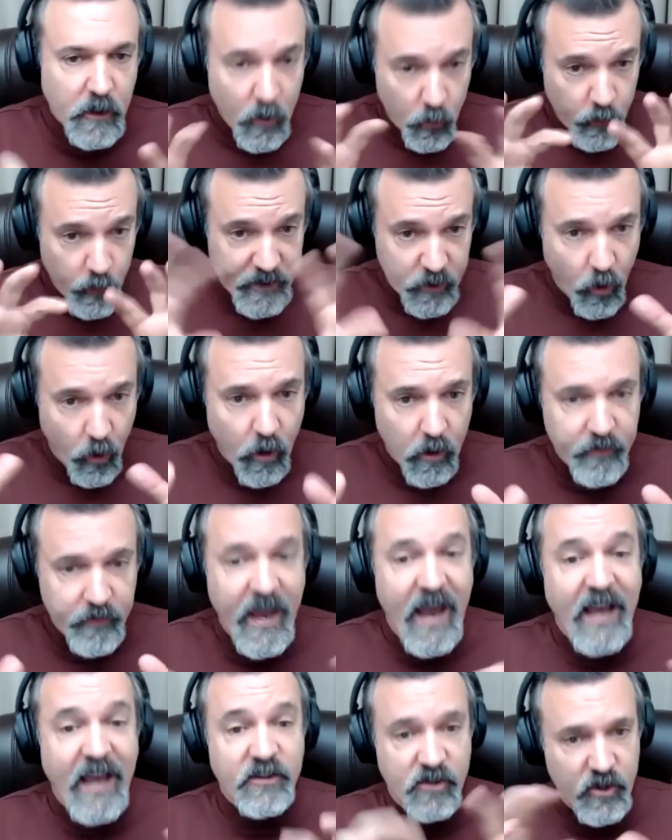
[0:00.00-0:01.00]
We call
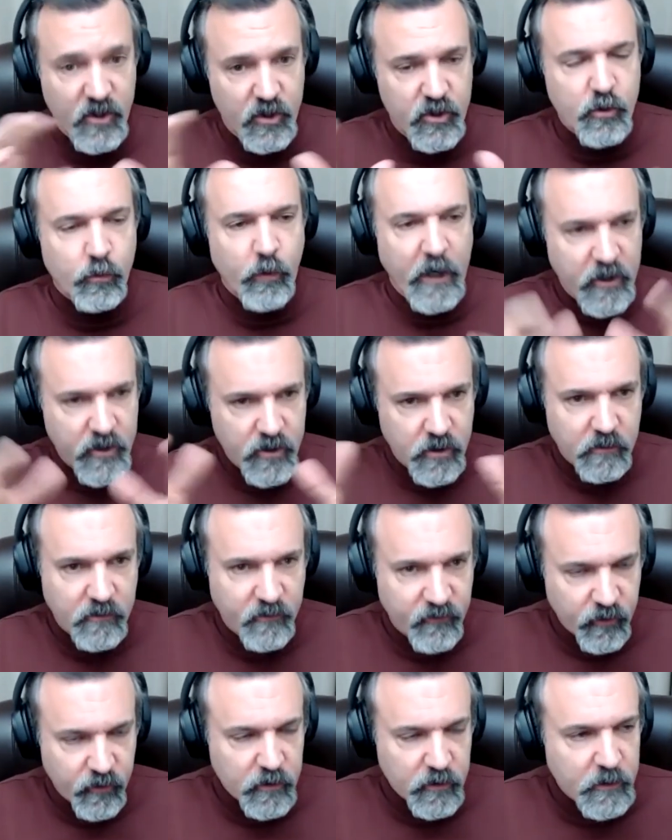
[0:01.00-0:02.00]
that situation
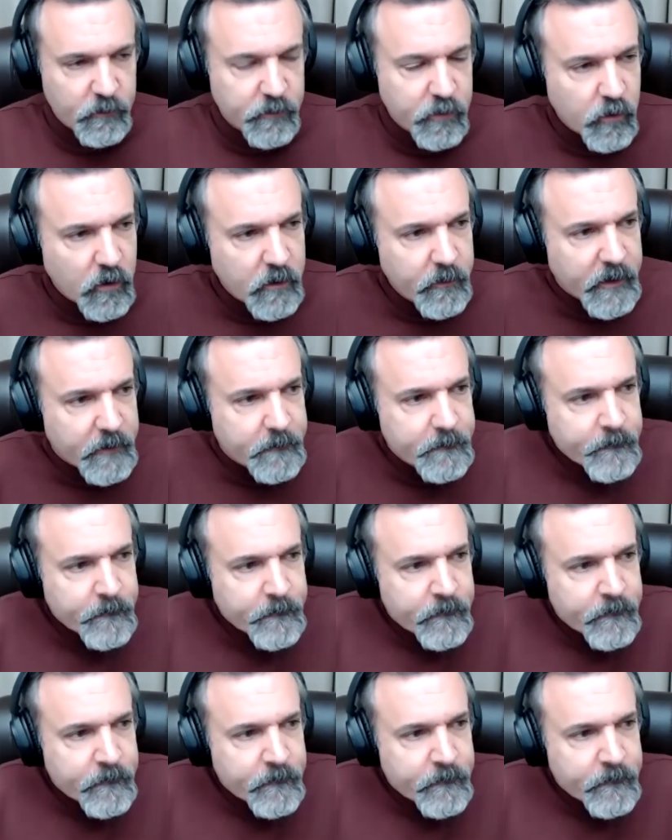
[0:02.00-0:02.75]
full employment.